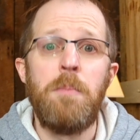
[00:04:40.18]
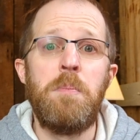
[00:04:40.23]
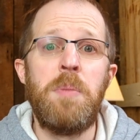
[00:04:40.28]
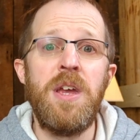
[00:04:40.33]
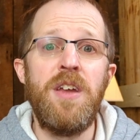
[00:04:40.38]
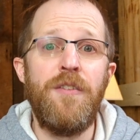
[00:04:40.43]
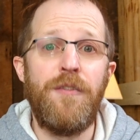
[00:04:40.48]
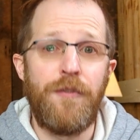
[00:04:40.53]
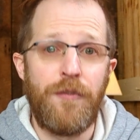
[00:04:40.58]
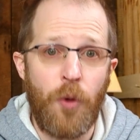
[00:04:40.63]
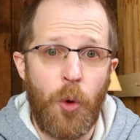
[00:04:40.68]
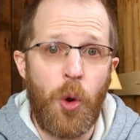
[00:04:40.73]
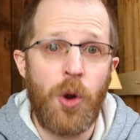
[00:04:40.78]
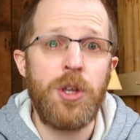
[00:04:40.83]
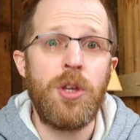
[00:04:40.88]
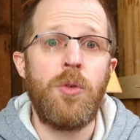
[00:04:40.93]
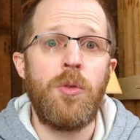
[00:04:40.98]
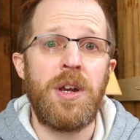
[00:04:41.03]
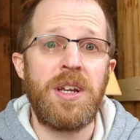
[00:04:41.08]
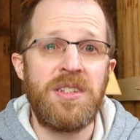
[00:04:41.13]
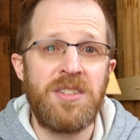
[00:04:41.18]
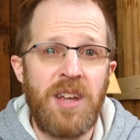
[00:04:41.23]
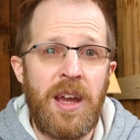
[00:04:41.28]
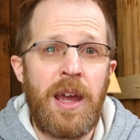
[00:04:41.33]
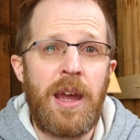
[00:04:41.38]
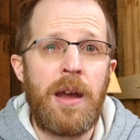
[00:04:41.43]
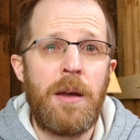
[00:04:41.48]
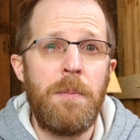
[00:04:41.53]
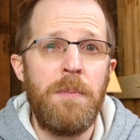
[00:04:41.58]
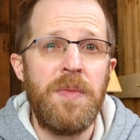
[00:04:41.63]
before your
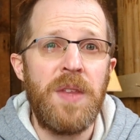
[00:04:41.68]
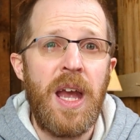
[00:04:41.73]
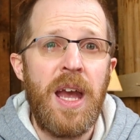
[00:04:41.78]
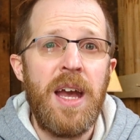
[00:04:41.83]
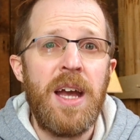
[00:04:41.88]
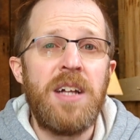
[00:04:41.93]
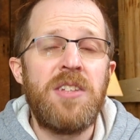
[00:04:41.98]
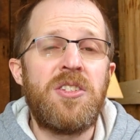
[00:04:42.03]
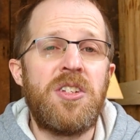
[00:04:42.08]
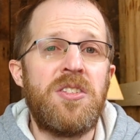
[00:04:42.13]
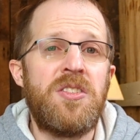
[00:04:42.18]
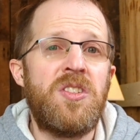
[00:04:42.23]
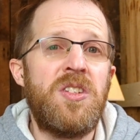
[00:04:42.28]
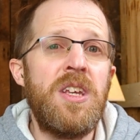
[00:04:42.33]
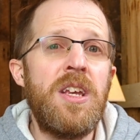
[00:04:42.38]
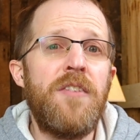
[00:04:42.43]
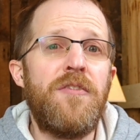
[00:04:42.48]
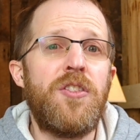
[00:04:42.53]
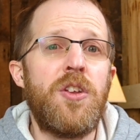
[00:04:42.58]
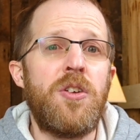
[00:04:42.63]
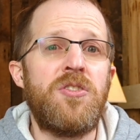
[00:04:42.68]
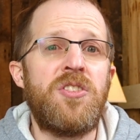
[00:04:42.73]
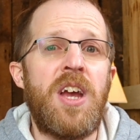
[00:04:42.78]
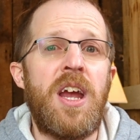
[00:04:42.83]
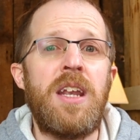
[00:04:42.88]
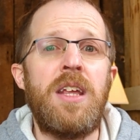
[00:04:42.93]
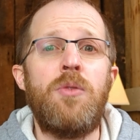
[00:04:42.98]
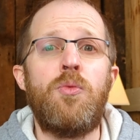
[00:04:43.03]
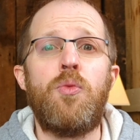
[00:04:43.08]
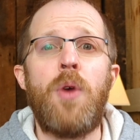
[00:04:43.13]
exam to see if there's
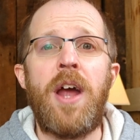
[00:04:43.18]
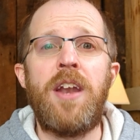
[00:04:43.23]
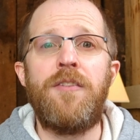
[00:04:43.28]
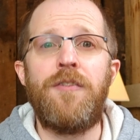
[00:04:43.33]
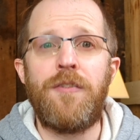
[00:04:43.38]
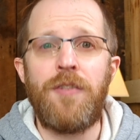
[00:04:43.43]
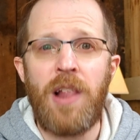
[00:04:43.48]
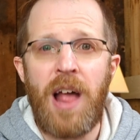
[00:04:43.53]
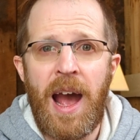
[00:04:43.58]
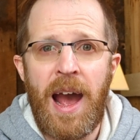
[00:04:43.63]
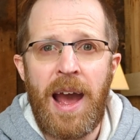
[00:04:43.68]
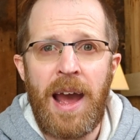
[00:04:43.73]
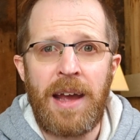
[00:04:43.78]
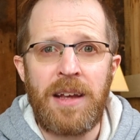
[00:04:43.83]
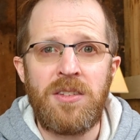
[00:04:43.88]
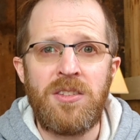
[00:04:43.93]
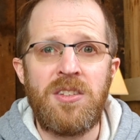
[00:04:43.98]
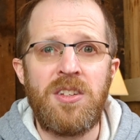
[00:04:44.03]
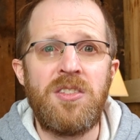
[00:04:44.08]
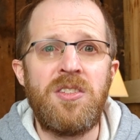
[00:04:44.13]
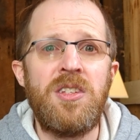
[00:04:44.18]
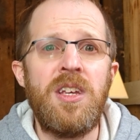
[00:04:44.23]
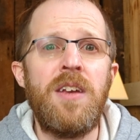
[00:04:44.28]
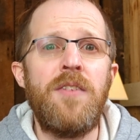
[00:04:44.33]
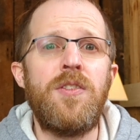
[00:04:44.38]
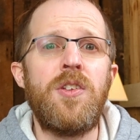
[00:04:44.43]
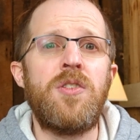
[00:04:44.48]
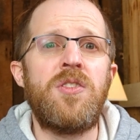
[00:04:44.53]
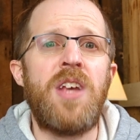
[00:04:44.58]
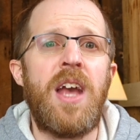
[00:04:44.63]
any red flags, to see
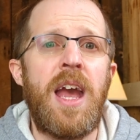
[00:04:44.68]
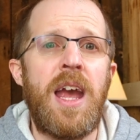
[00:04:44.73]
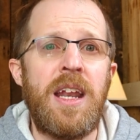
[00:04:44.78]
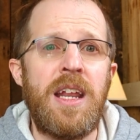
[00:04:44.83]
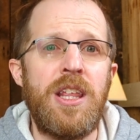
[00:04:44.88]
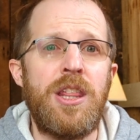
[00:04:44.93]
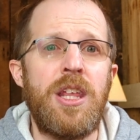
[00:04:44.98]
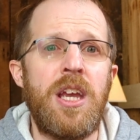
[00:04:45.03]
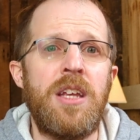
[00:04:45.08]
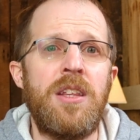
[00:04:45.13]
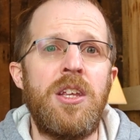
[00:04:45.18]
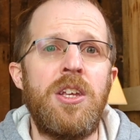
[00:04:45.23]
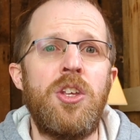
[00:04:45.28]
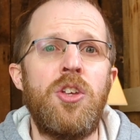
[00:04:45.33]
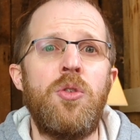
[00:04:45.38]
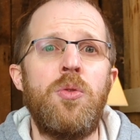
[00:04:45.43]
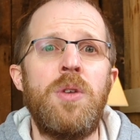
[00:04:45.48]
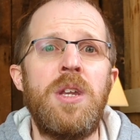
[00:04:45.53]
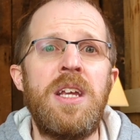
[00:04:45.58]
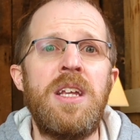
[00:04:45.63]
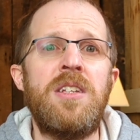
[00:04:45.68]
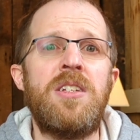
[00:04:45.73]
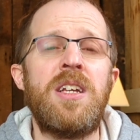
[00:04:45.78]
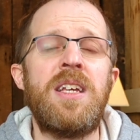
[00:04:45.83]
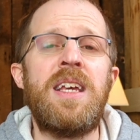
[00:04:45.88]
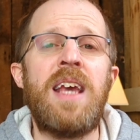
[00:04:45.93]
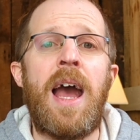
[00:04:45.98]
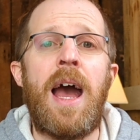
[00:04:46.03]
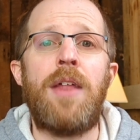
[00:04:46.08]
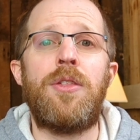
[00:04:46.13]
if there's anything that you need to
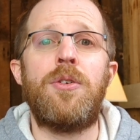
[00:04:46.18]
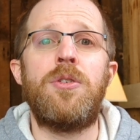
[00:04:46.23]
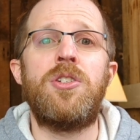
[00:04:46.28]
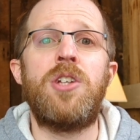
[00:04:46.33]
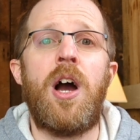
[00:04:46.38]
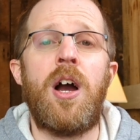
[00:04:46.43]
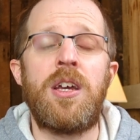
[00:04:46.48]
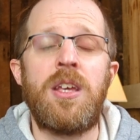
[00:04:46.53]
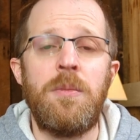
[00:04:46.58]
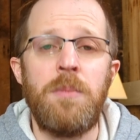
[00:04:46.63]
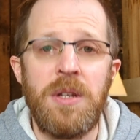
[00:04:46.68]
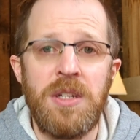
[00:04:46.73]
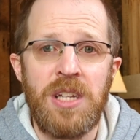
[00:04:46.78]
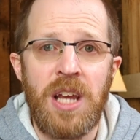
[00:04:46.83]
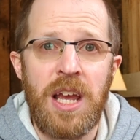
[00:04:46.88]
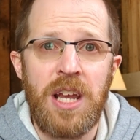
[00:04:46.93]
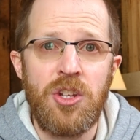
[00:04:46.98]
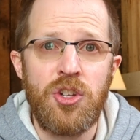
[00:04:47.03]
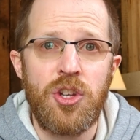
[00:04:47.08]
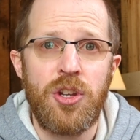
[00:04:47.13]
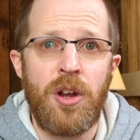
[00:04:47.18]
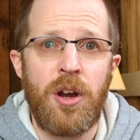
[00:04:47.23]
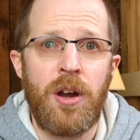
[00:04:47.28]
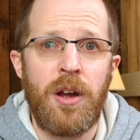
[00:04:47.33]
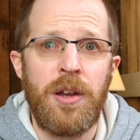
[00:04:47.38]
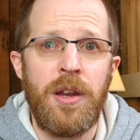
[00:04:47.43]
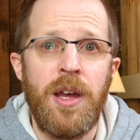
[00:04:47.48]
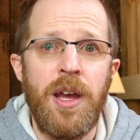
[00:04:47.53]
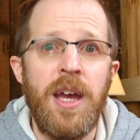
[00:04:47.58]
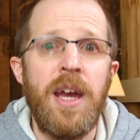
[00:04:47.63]
gather documentation
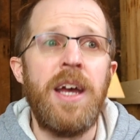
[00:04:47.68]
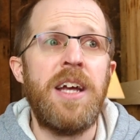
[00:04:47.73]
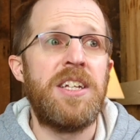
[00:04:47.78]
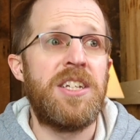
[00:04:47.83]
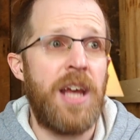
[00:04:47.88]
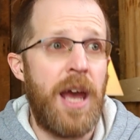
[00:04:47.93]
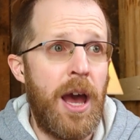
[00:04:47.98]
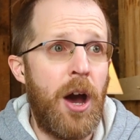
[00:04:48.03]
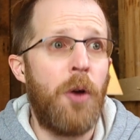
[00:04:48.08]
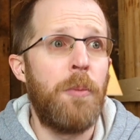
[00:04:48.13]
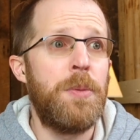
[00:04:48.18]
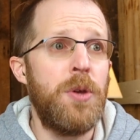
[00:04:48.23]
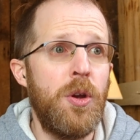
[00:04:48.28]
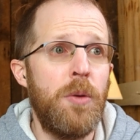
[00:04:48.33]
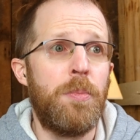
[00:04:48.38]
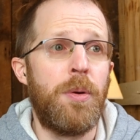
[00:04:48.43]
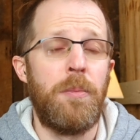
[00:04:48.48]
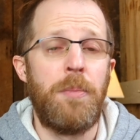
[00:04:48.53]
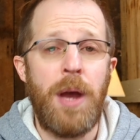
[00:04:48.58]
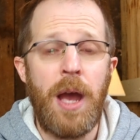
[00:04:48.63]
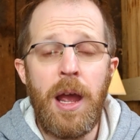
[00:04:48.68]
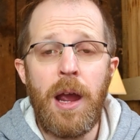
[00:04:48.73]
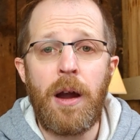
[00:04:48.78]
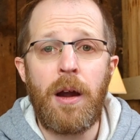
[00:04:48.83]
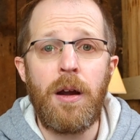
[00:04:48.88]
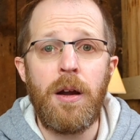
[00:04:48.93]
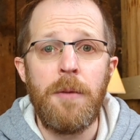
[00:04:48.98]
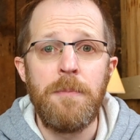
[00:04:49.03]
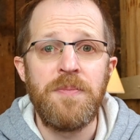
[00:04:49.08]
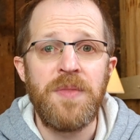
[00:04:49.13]
on to help you
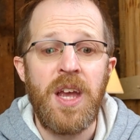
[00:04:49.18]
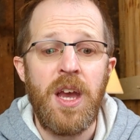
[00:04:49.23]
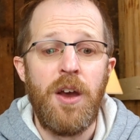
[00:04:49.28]
prepare